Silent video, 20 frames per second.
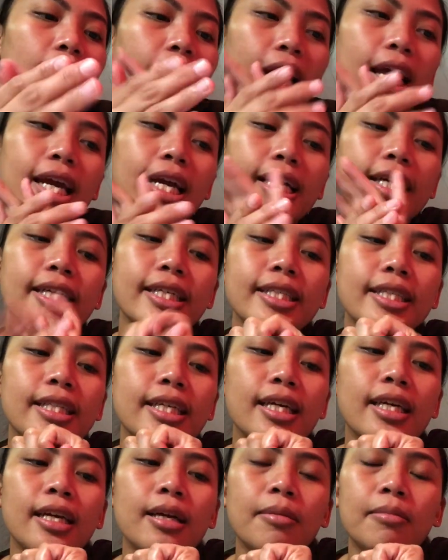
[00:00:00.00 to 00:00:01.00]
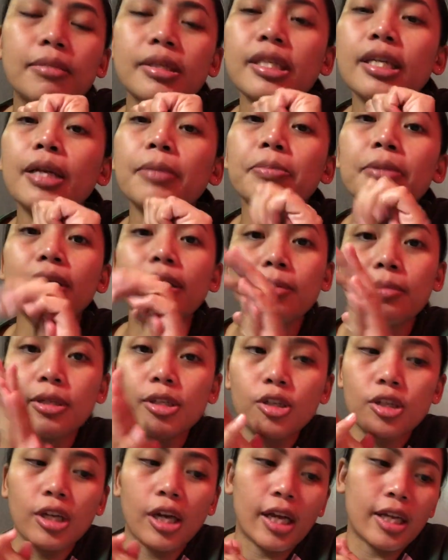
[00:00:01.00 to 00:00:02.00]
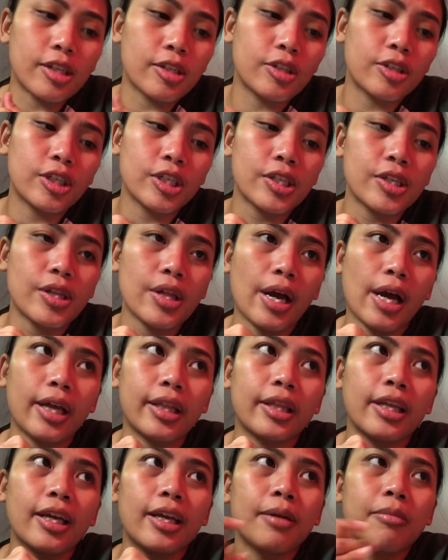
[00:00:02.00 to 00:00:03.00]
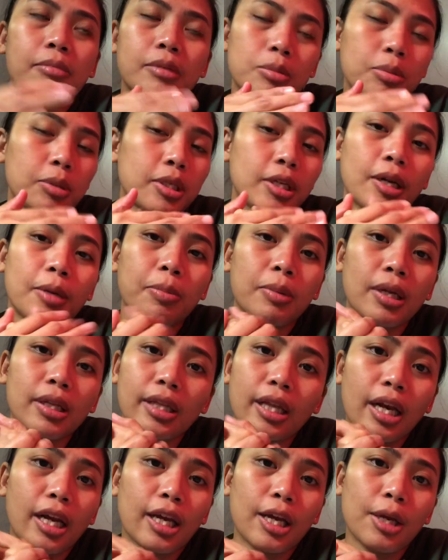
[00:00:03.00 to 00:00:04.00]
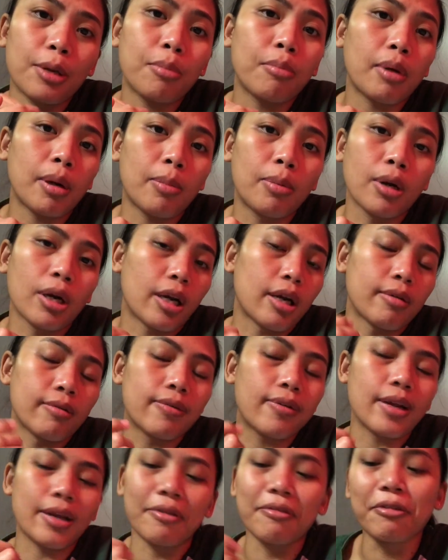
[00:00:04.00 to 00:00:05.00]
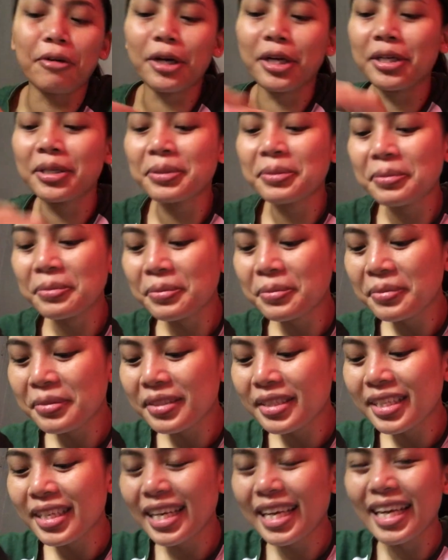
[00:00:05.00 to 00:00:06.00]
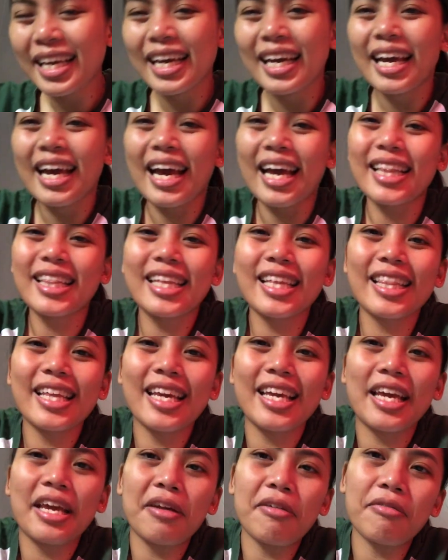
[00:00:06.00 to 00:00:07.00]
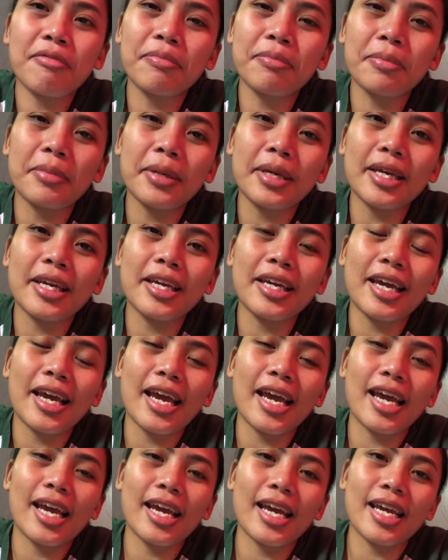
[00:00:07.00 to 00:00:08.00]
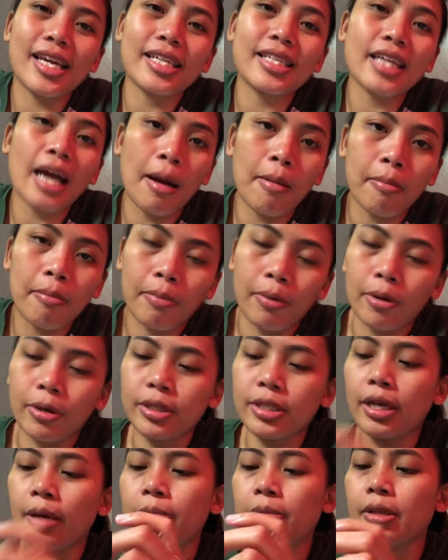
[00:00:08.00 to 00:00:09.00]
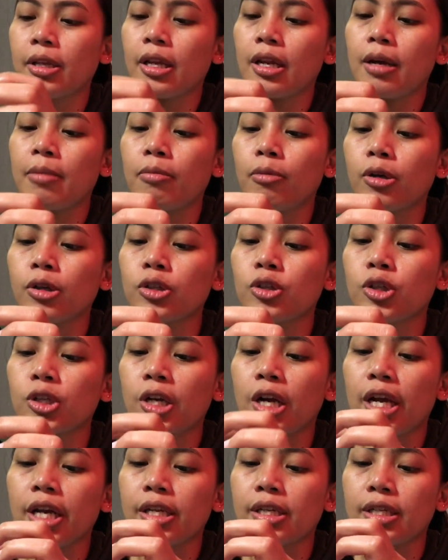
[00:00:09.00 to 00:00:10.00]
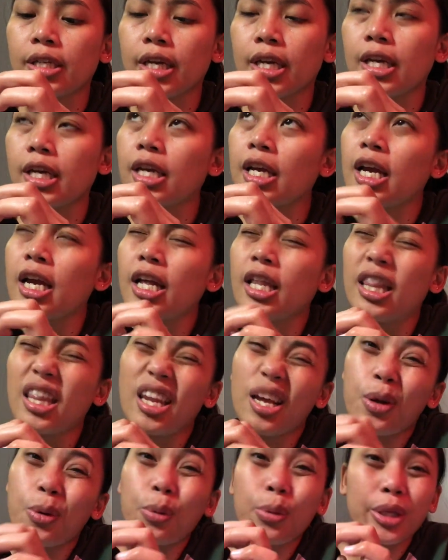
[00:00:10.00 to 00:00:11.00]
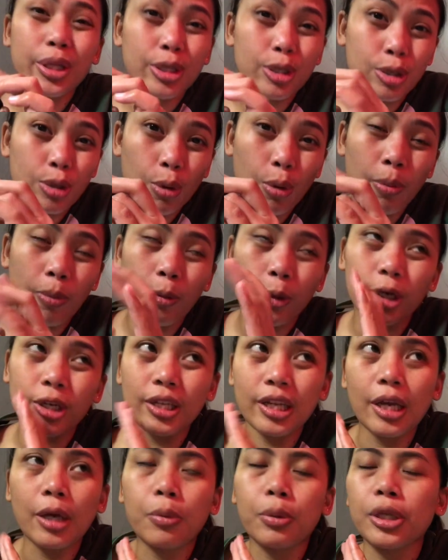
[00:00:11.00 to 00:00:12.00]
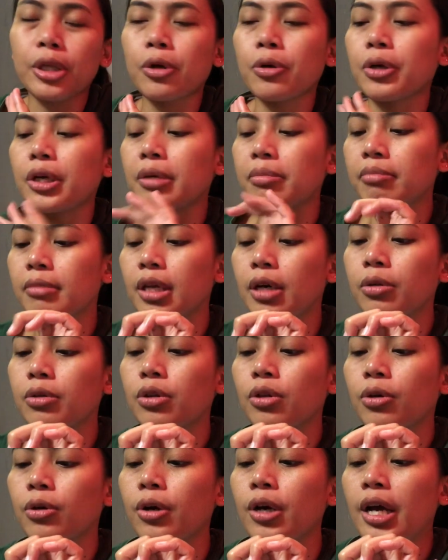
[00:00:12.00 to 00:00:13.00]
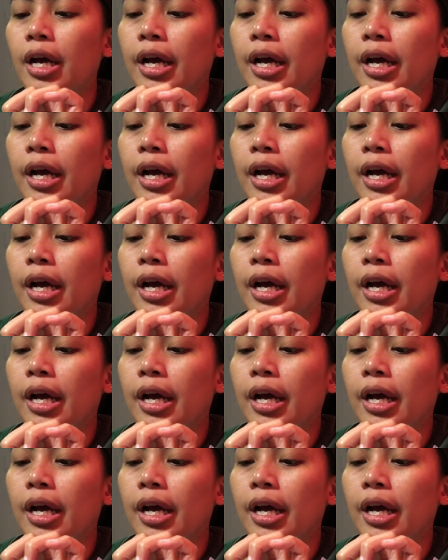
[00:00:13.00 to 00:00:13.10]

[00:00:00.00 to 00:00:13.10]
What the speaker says: And, masarap din naman siya. It's just that, mas masarap lang talaga yung bubblegum flavor. And then, they gave me a sample. Sabi nila, moisturizing liquid soap or liquid cream daw to.